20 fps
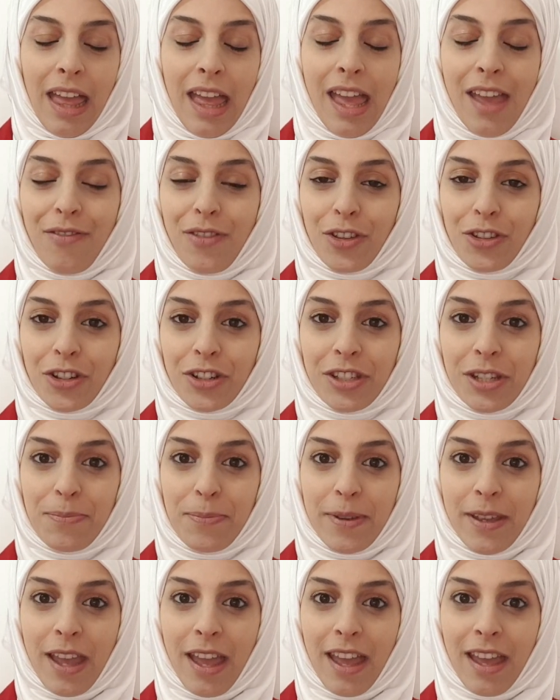Hey future
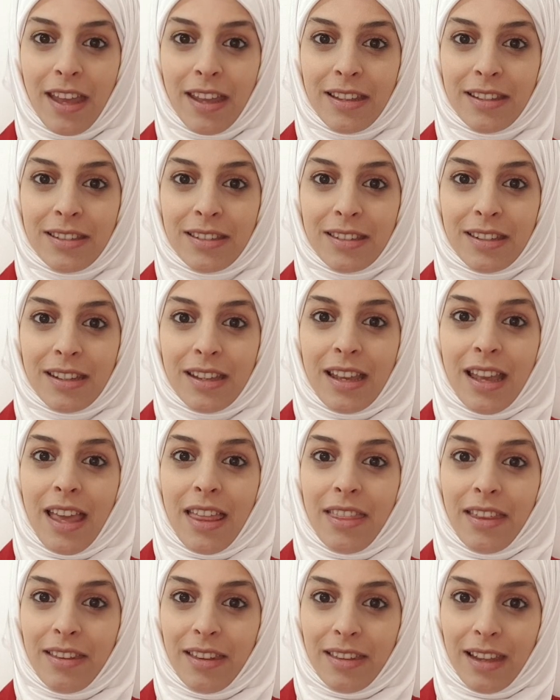CPAs!
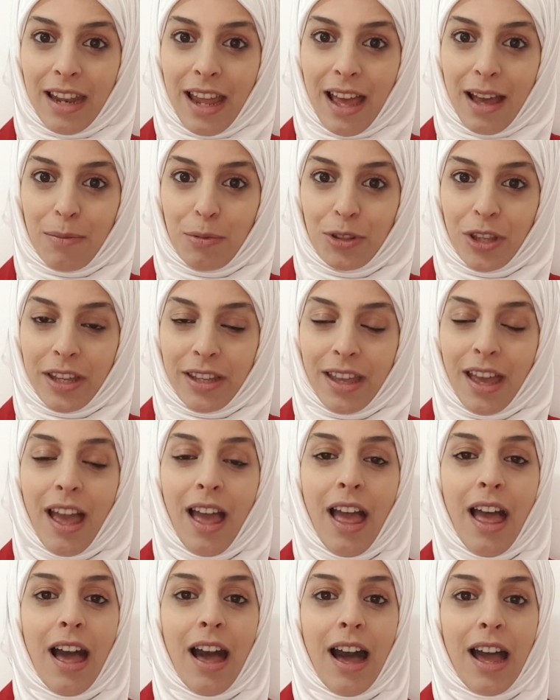This is Ala
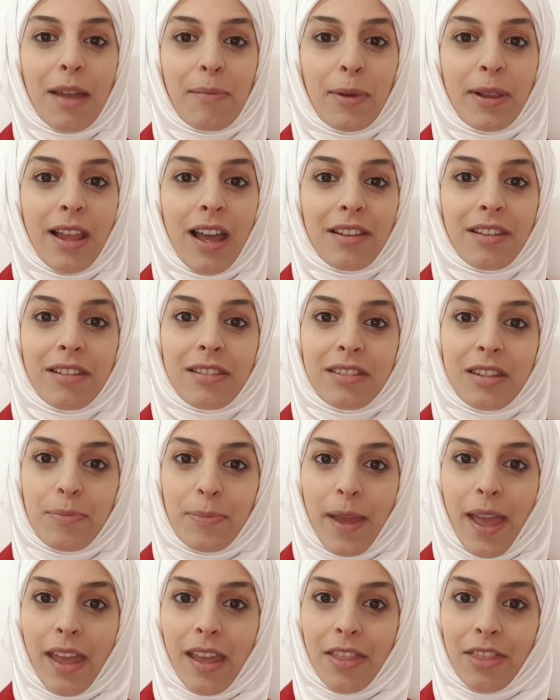Abudaya. I'm a licensed
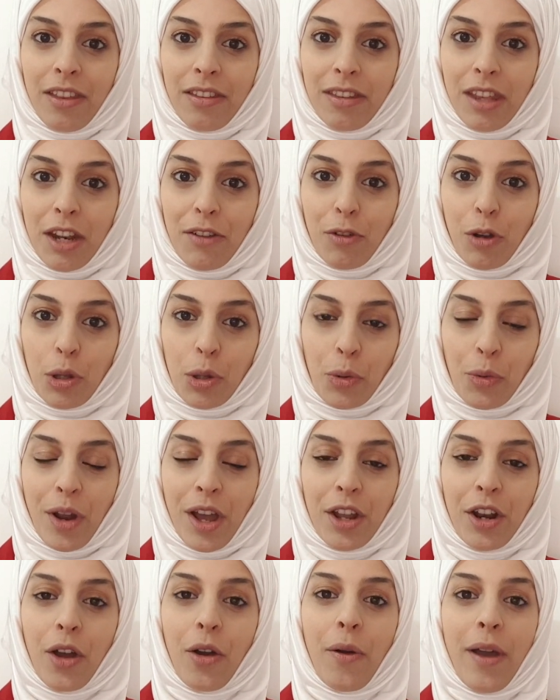CPA in the state of
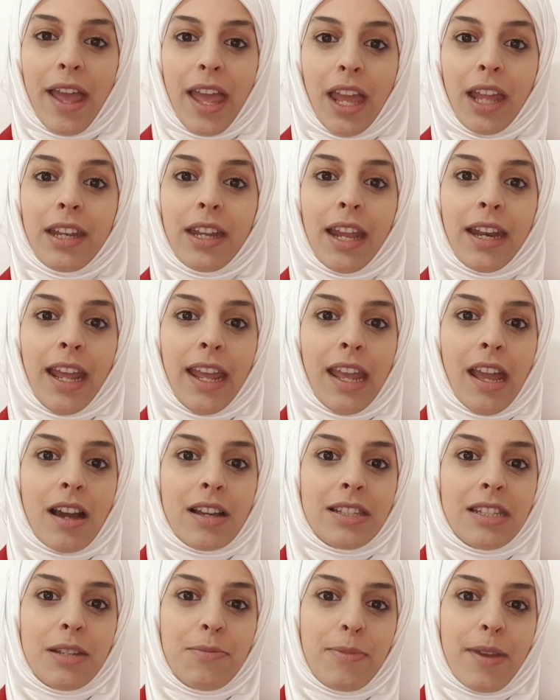Colorado and an
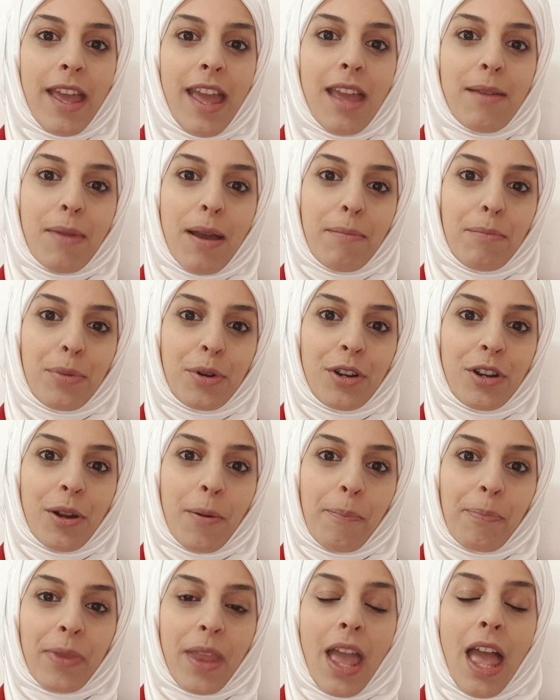AI CPA
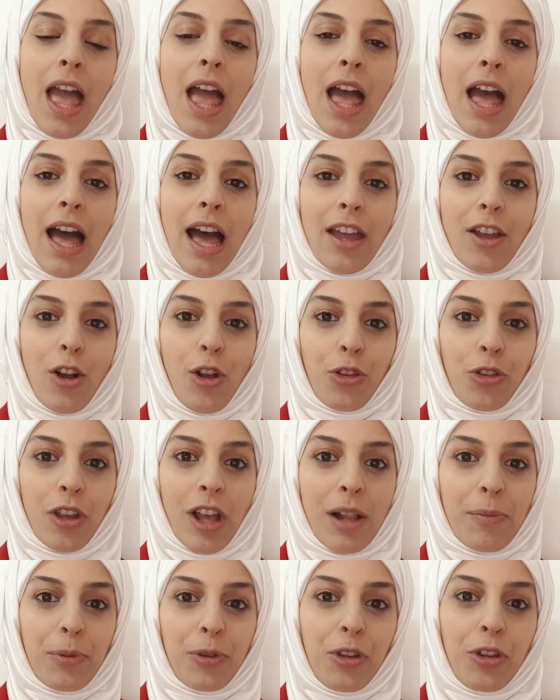member. I also
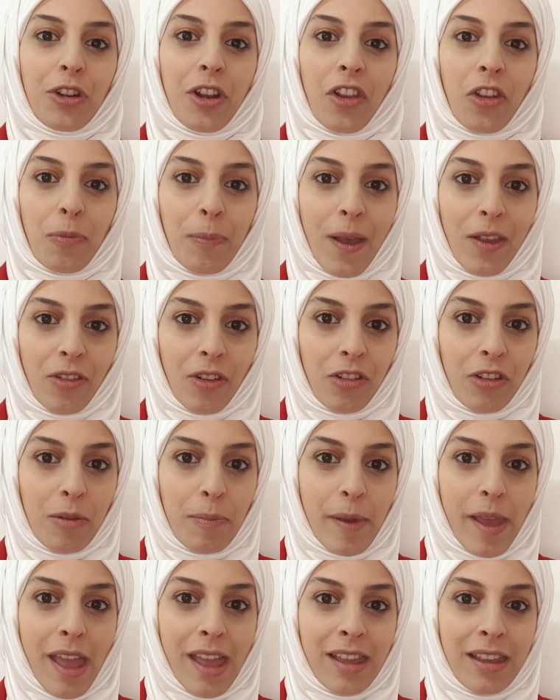help students pass the
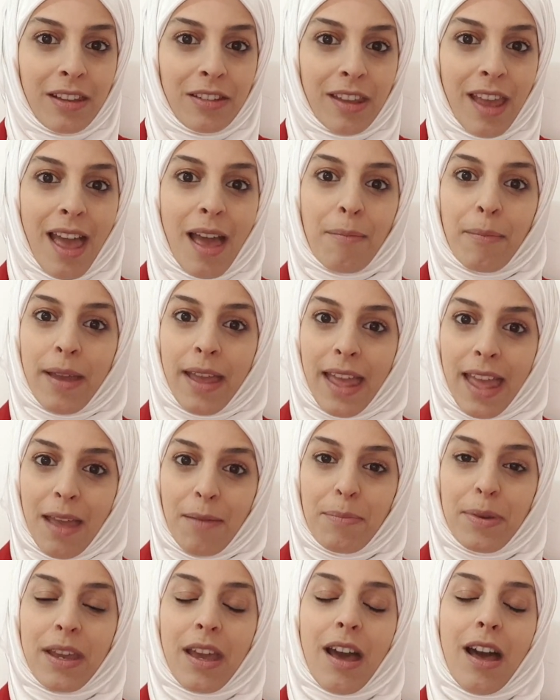CPA exam
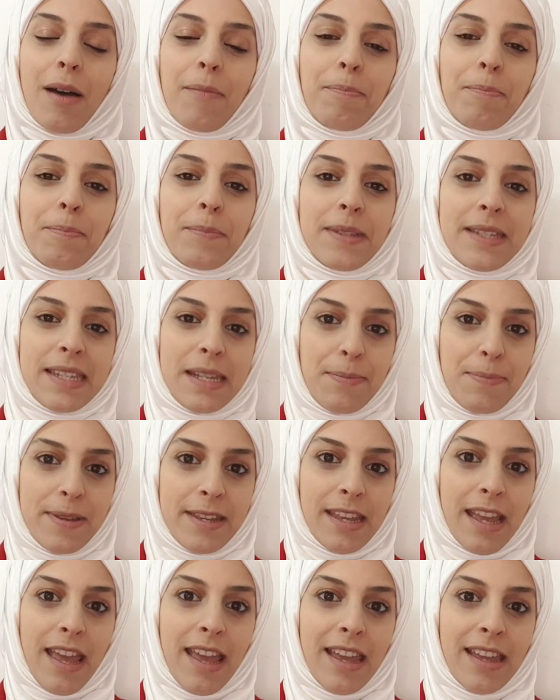and become
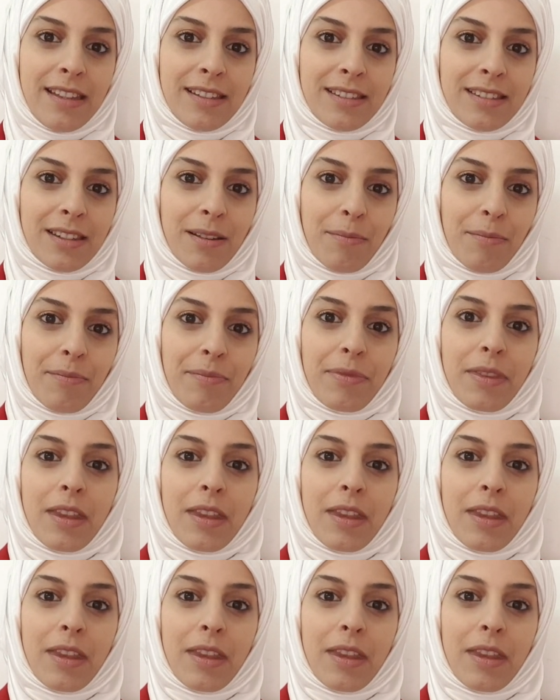CPAs.